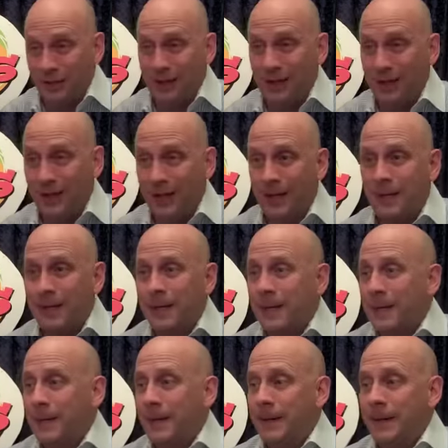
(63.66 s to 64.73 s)
thing.
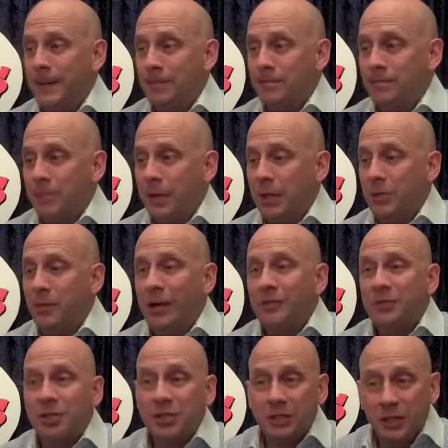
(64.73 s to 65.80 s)
You might
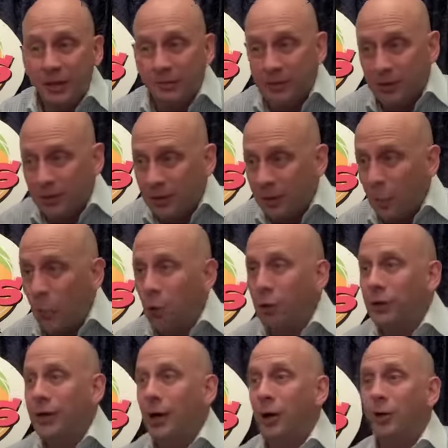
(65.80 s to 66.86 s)
have just left a
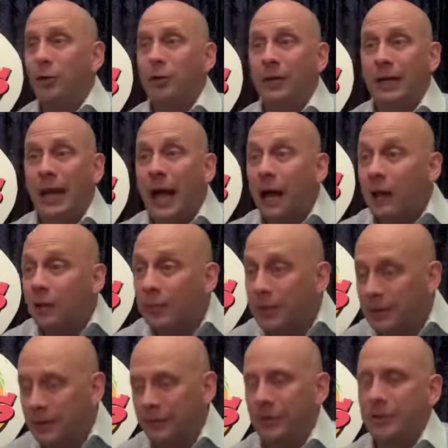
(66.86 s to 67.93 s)
word out or an
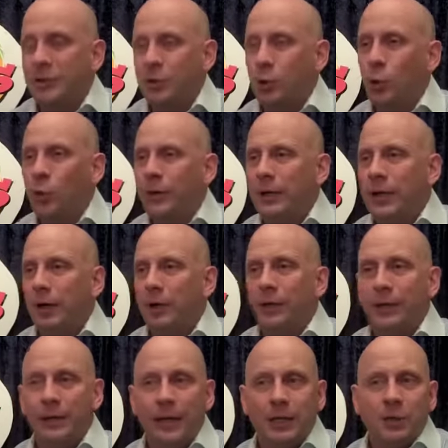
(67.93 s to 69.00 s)
element of the story out,
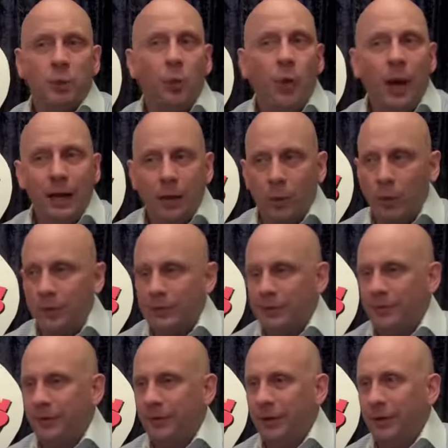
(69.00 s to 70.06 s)
and that's why it wasn't
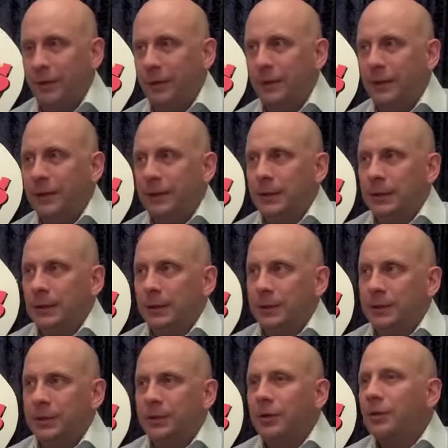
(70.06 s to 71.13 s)
funny.
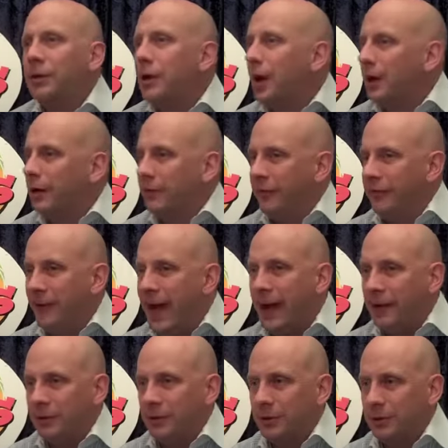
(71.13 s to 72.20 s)
So there are a lot of
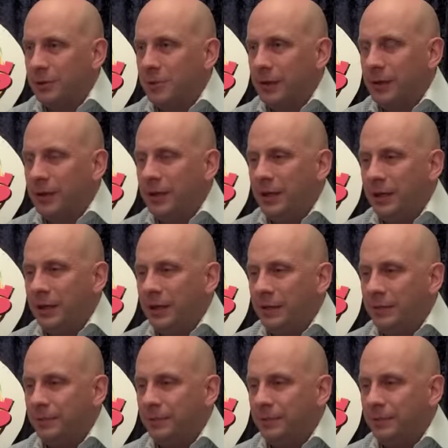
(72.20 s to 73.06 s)
factors, but I think